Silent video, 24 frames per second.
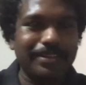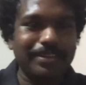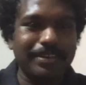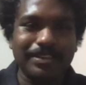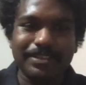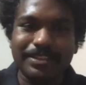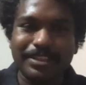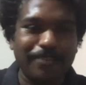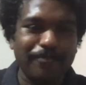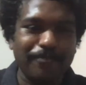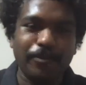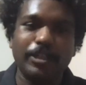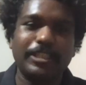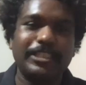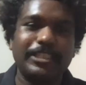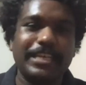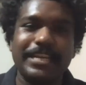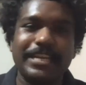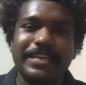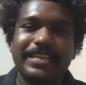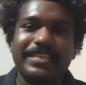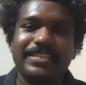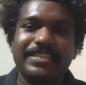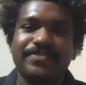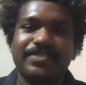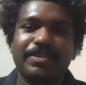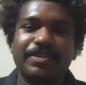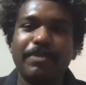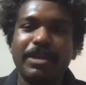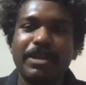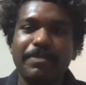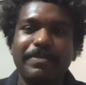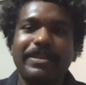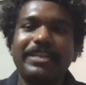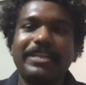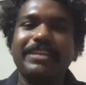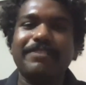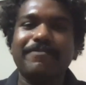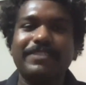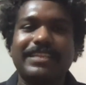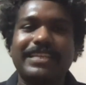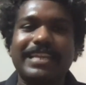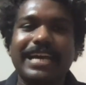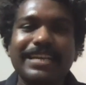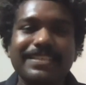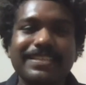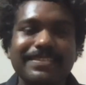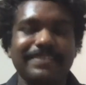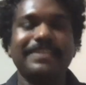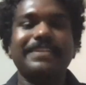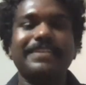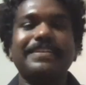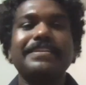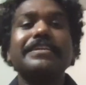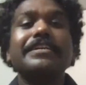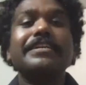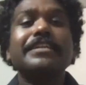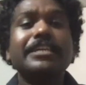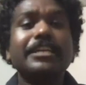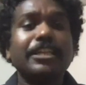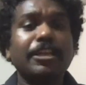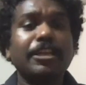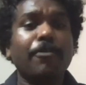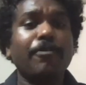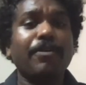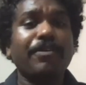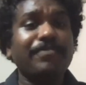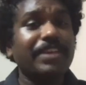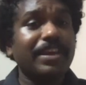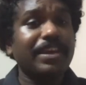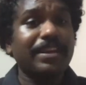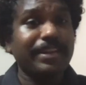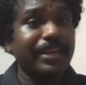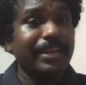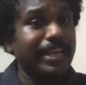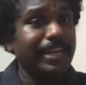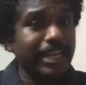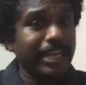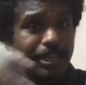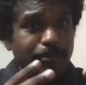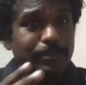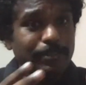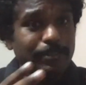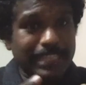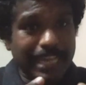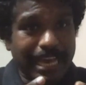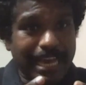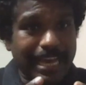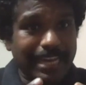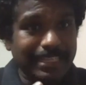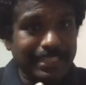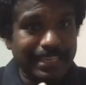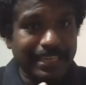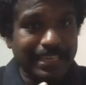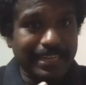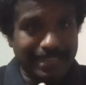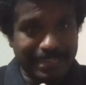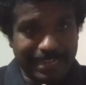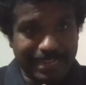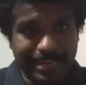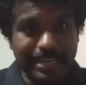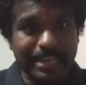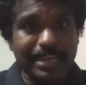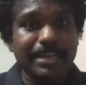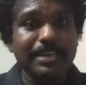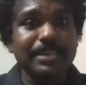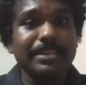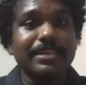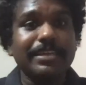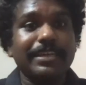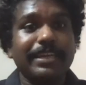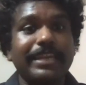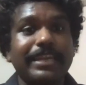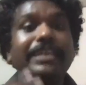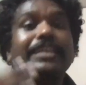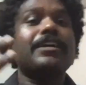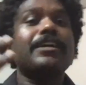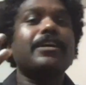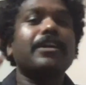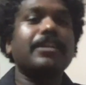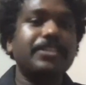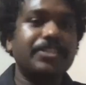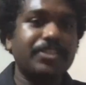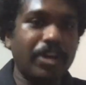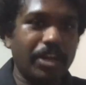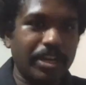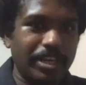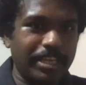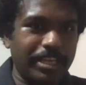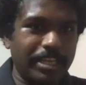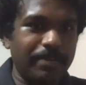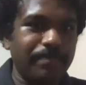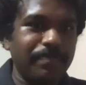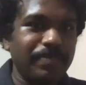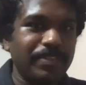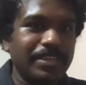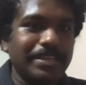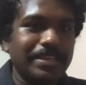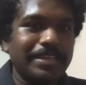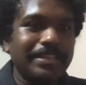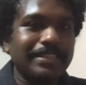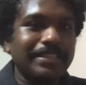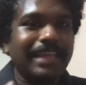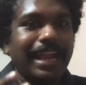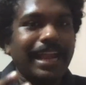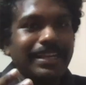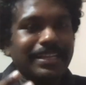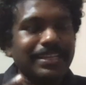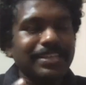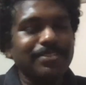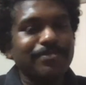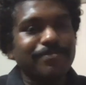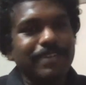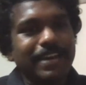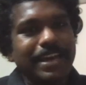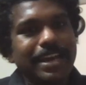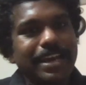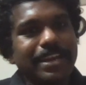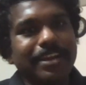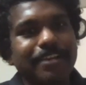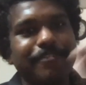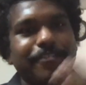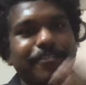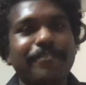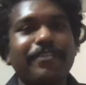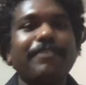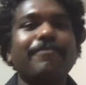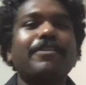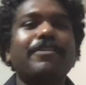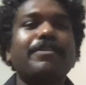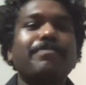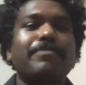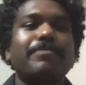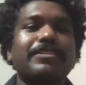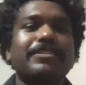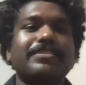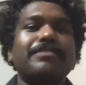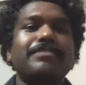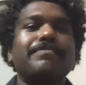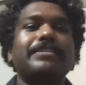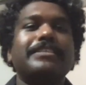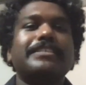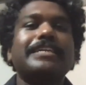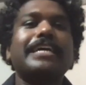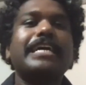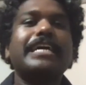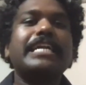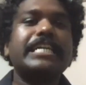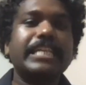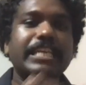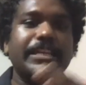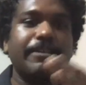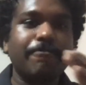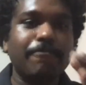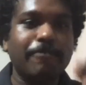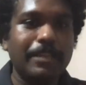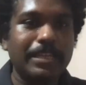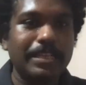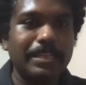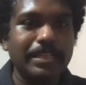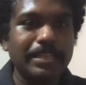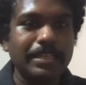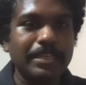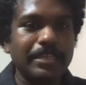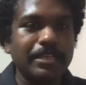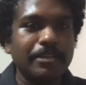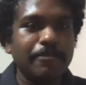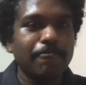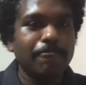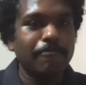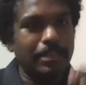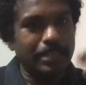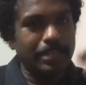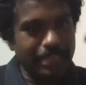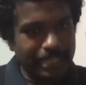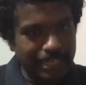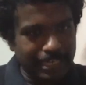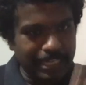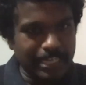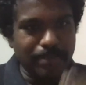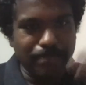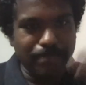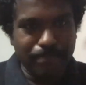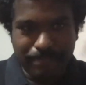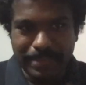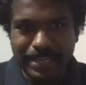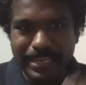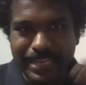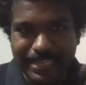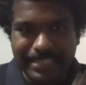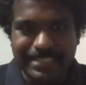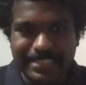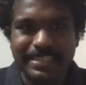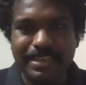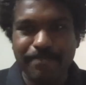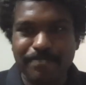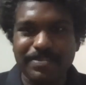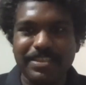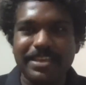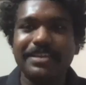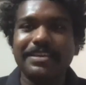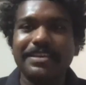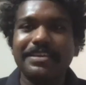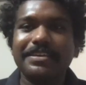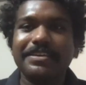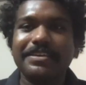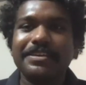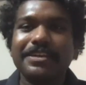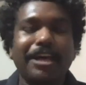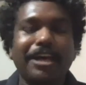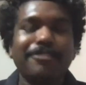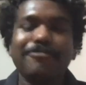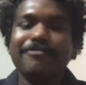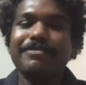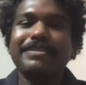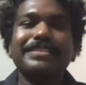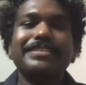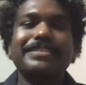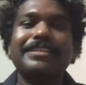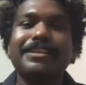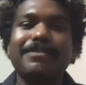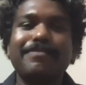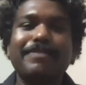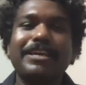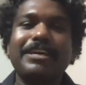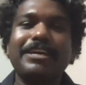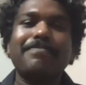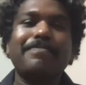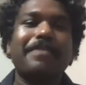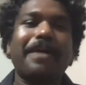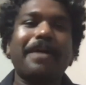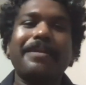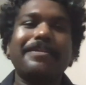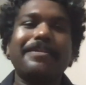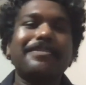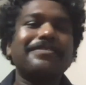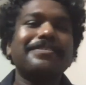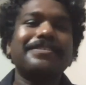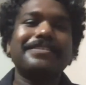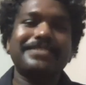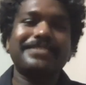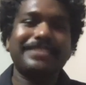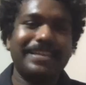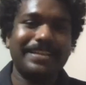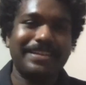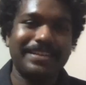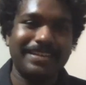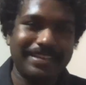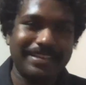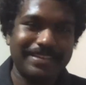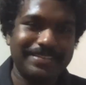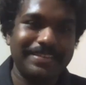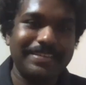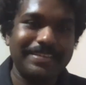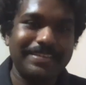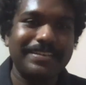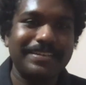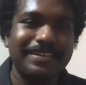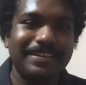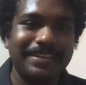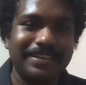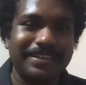uh, the unfortunate case of somebody meeting with an accident. Now, if they're ready to share their data in a consortium, that is where a fifty-one percent majority will, will really mean something. Otherwise, it will become another centralized internet.